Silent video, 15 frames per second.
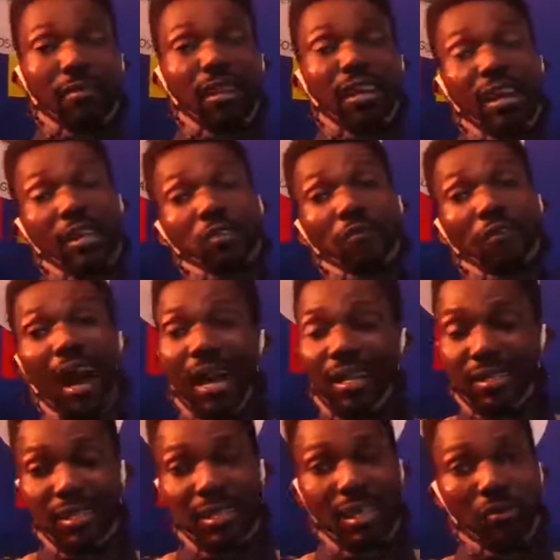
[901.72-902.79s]
case of
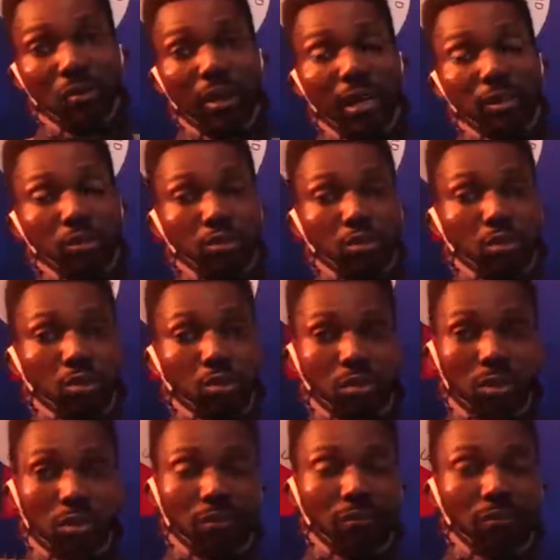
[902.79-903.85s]
accident where two
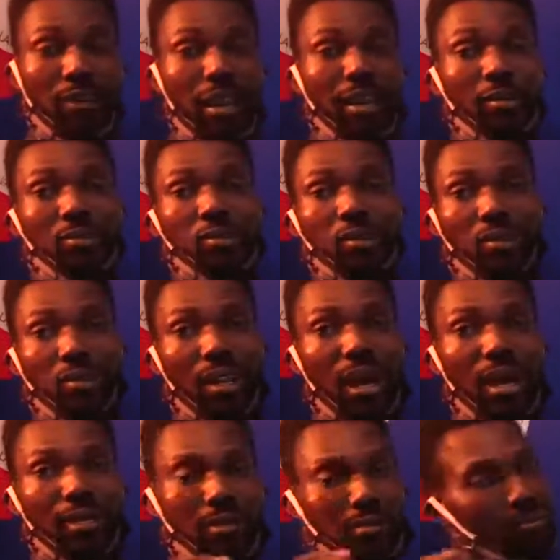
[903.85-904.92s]
vehicles
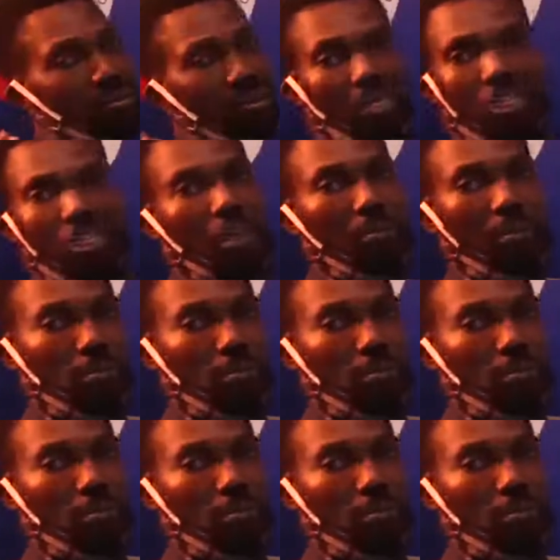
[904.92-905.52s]
collide, the shape